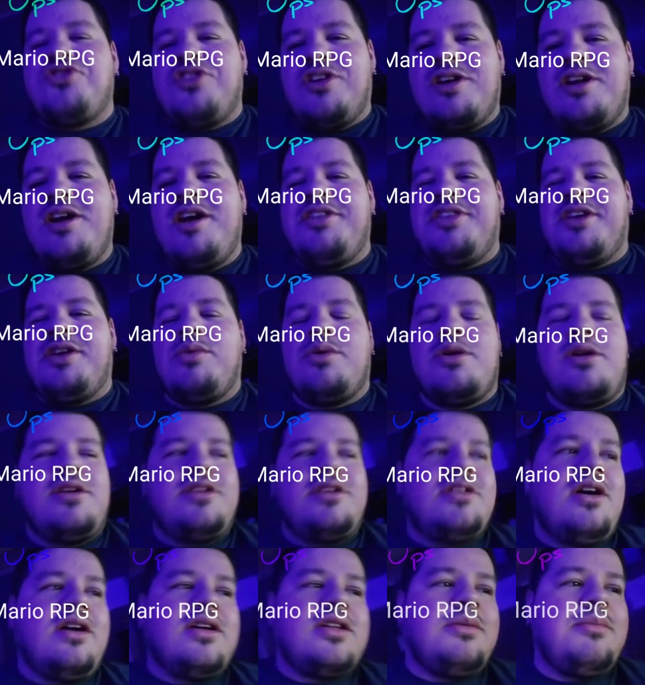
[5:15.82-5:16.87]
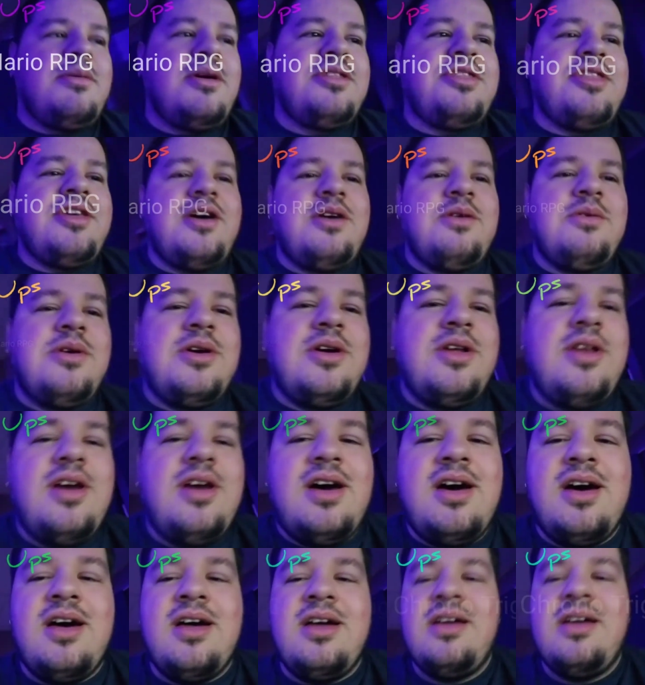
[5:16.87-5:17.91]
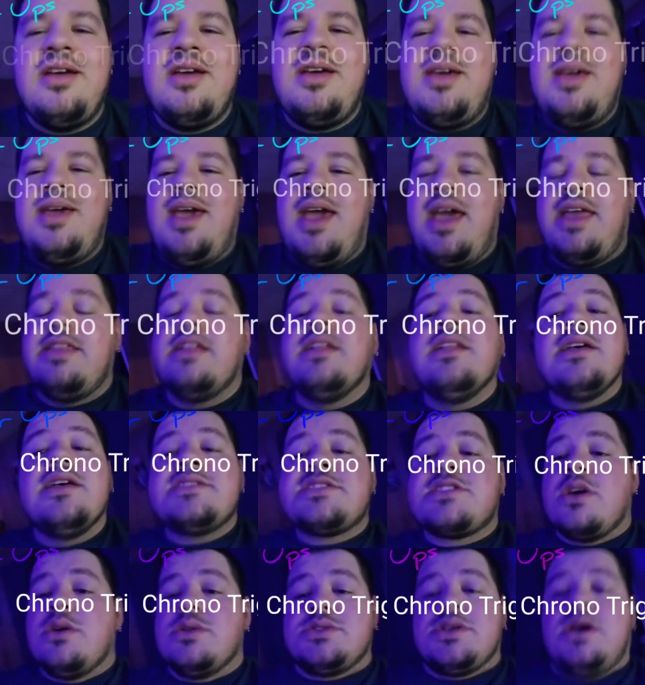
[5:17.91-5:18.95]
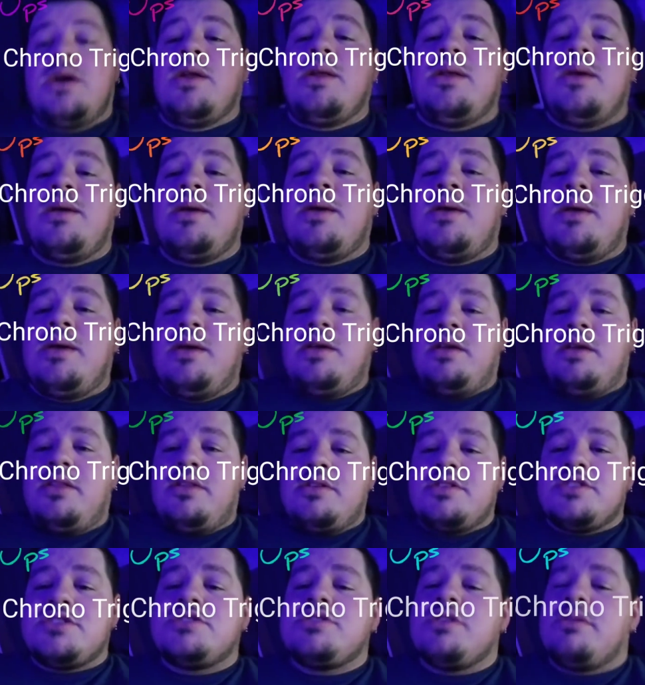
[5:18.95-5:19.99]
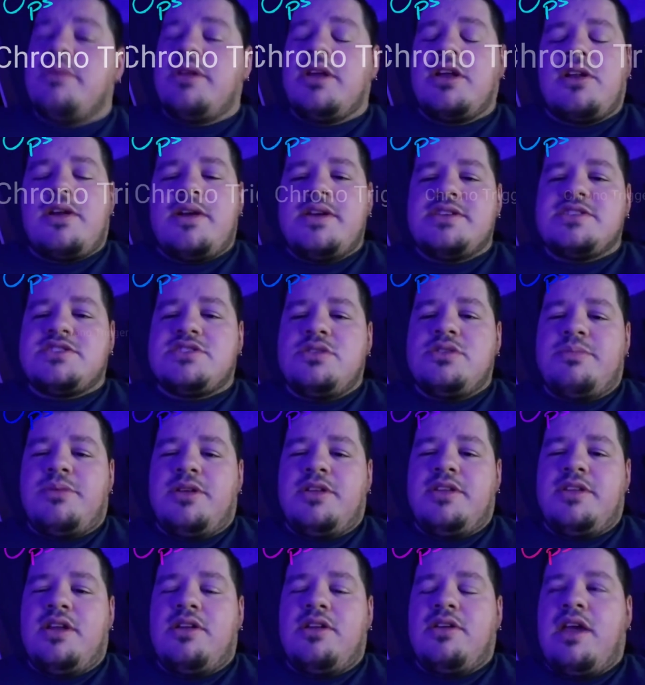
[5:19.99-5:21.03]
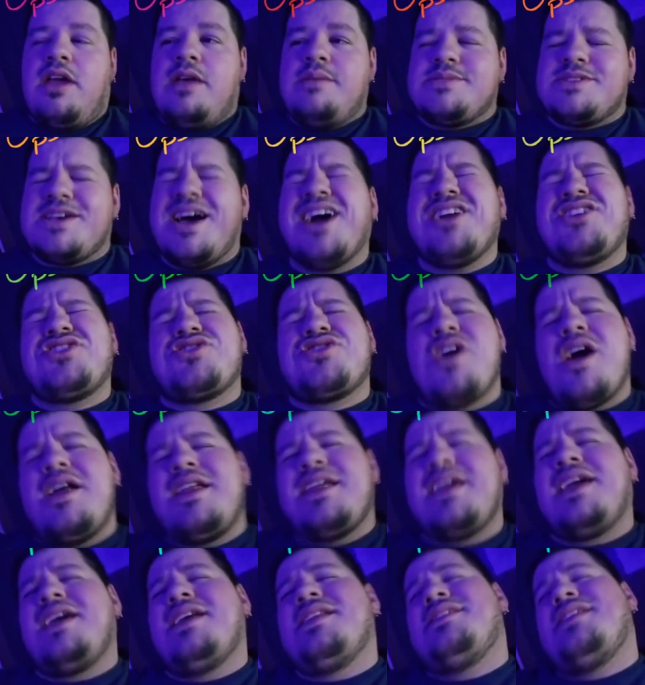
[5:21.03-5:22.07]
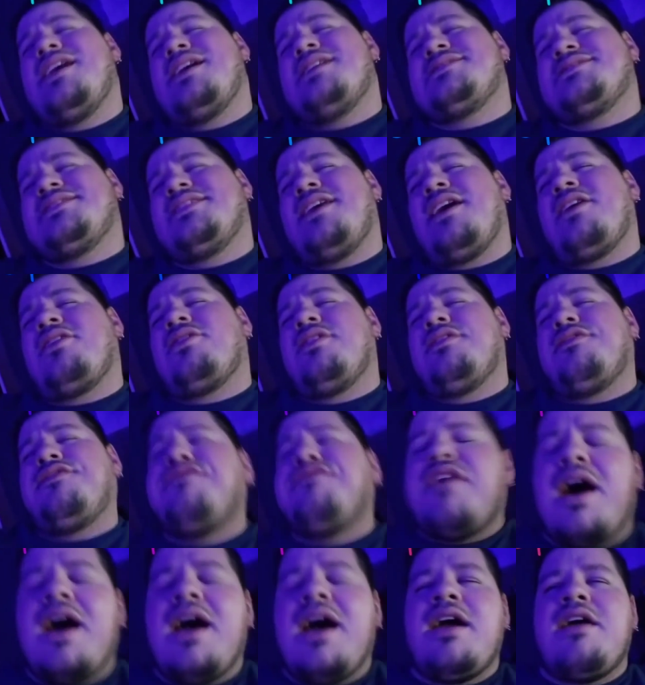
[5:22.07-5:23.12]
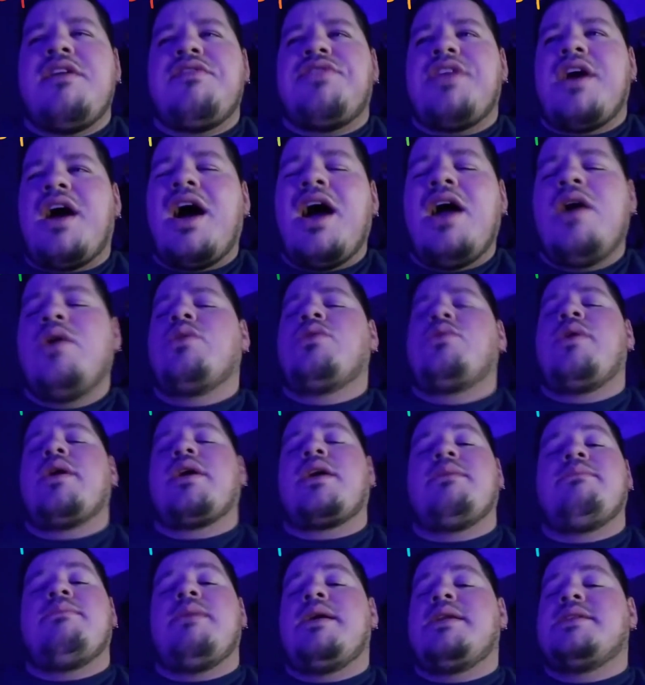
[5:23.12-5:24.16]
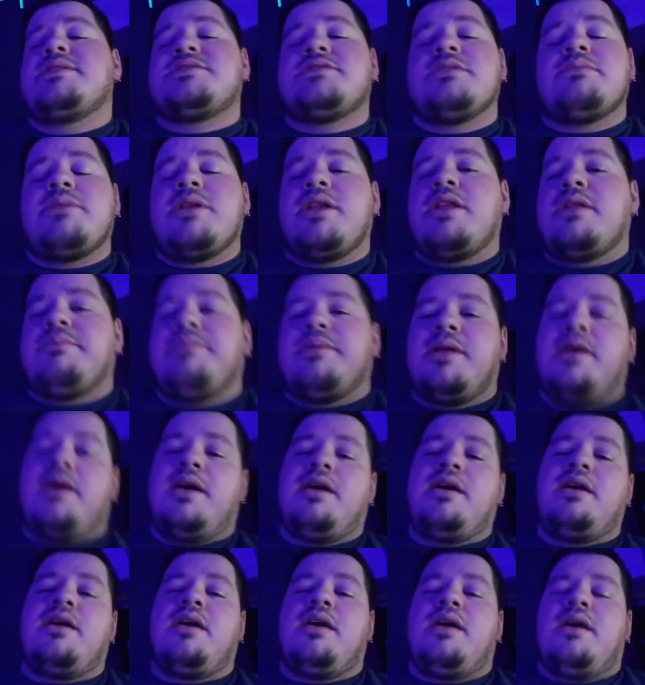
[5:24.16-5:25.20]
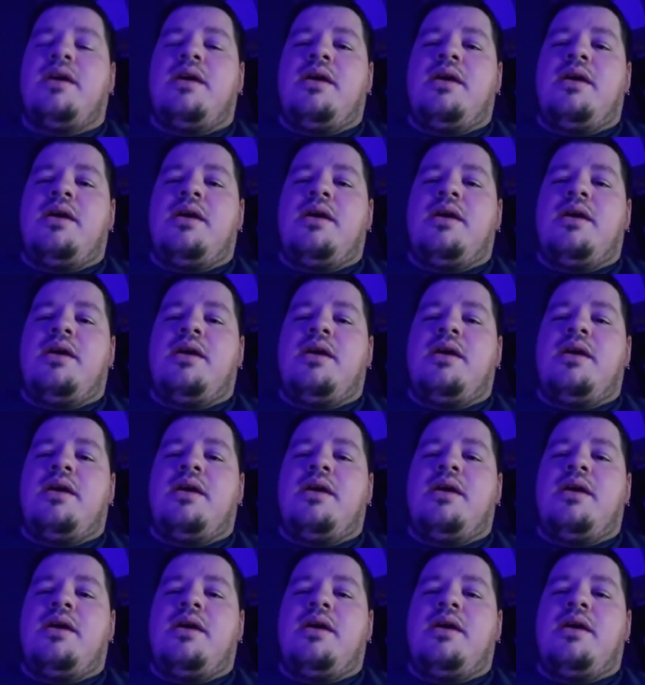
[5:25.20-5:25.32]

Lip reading: Trigger, I think we already talked about that one. And the list goes on. There's so many great Super Nintendo games. I tried to condense it down to 5 that I would recommend to somebody to play.